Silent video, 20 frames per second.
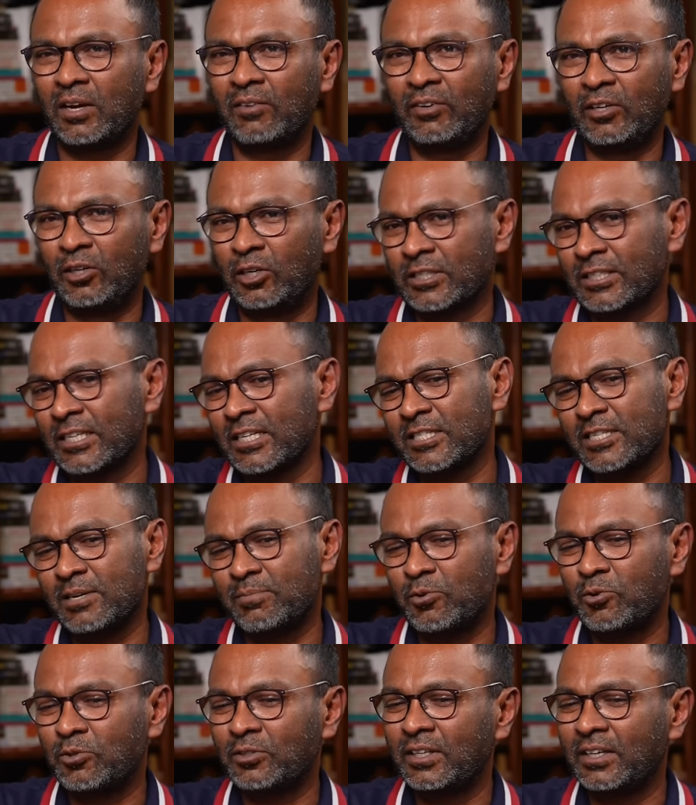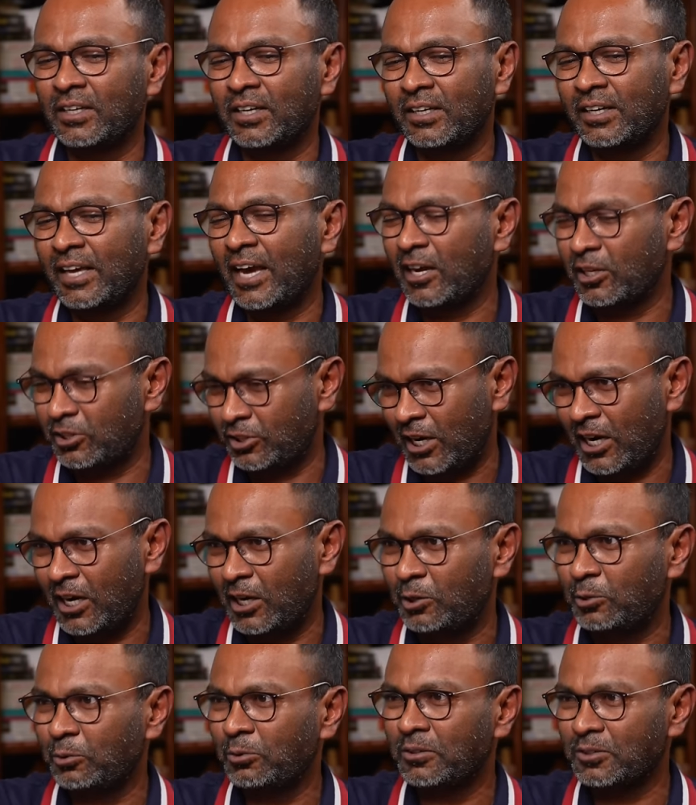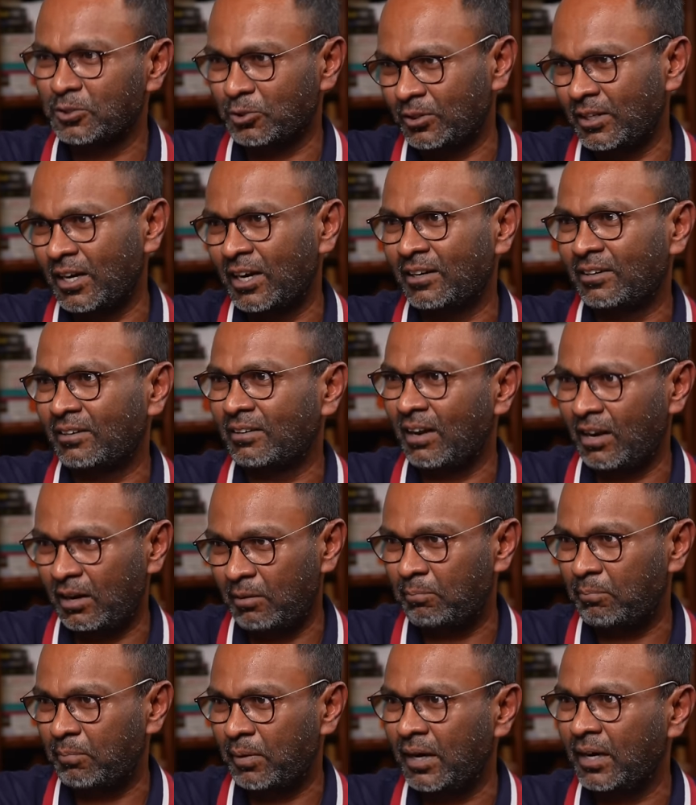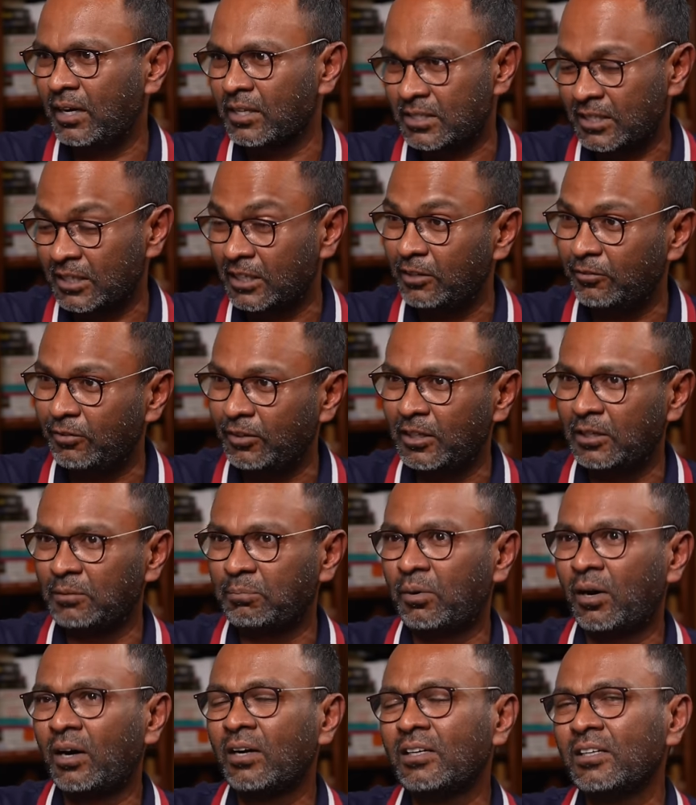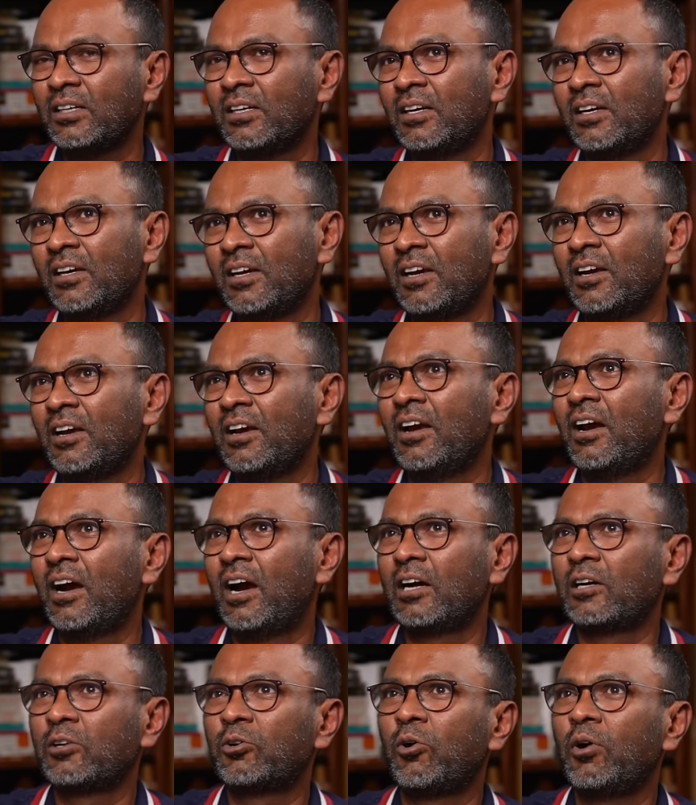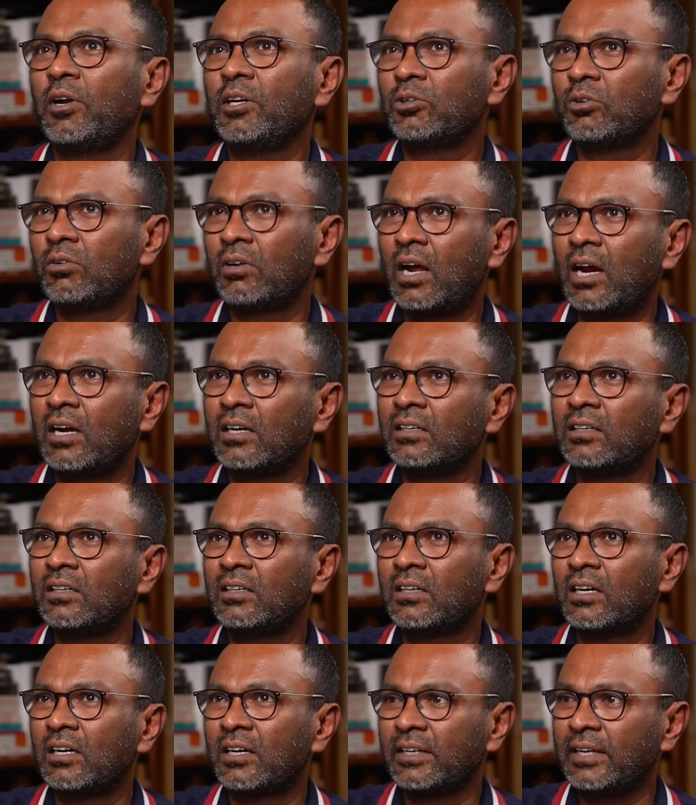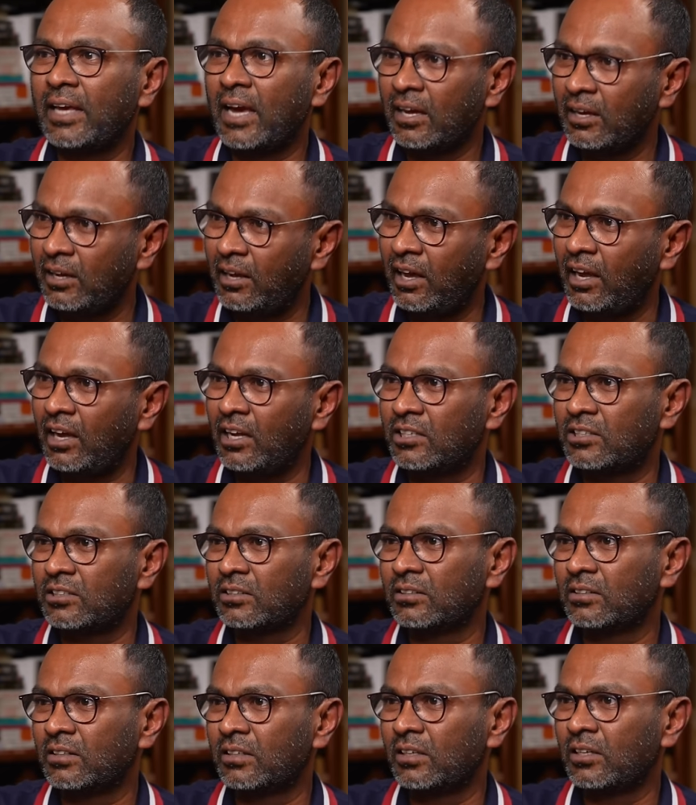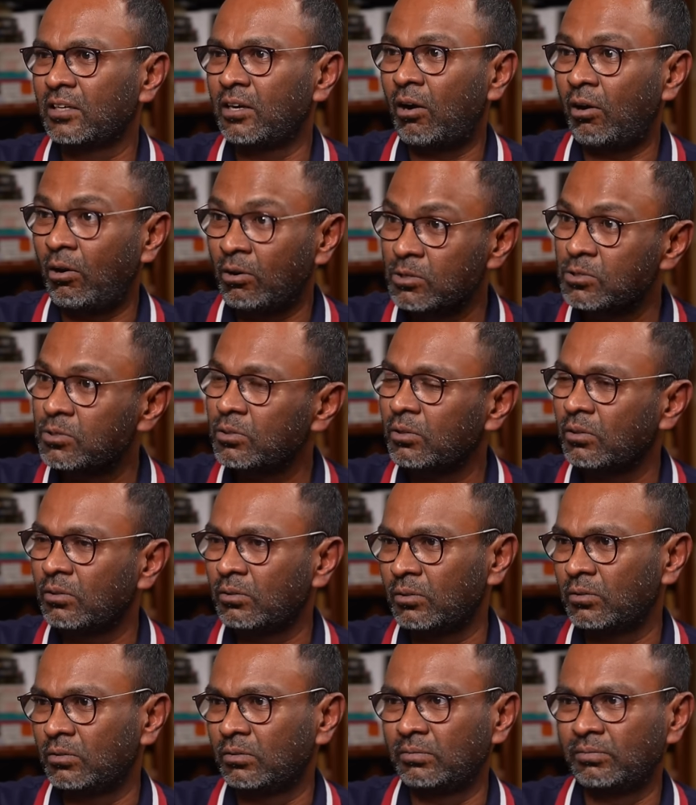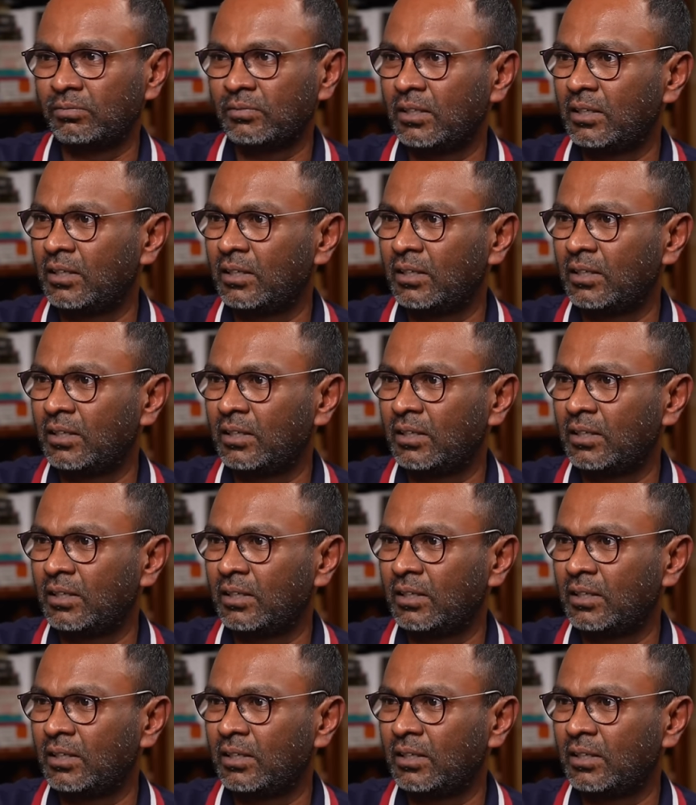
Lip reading: We discussed about the young childhood, so that helped played a significant part. And going to London at a young age also,